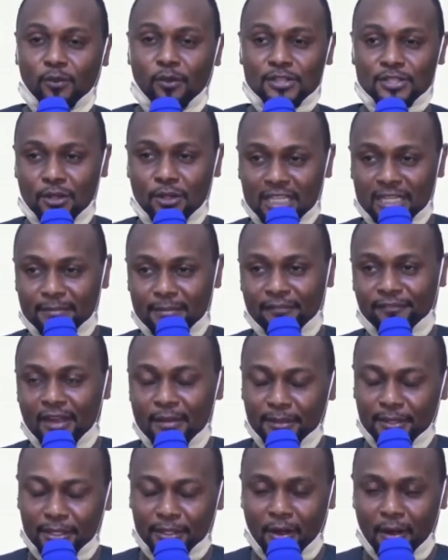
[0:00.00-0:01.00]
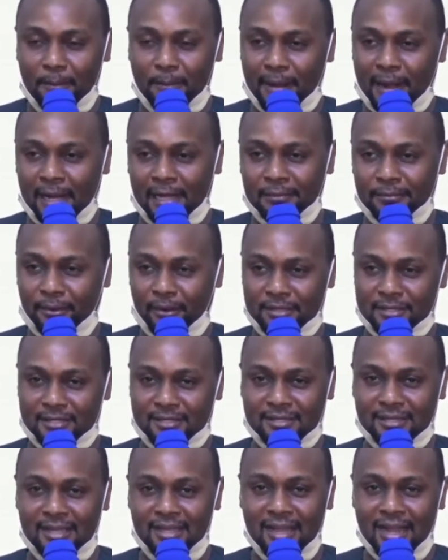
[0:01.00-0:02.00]
wrong in my family compound, but
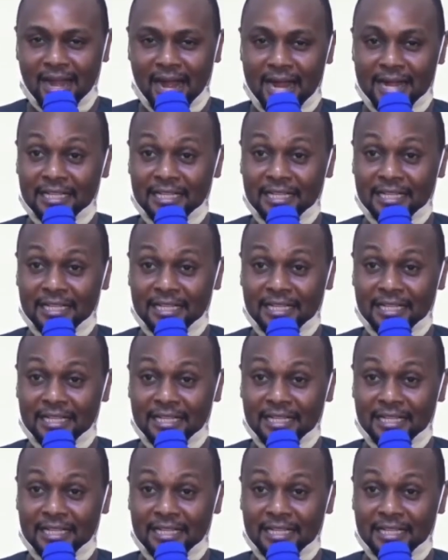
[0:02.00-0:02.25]
I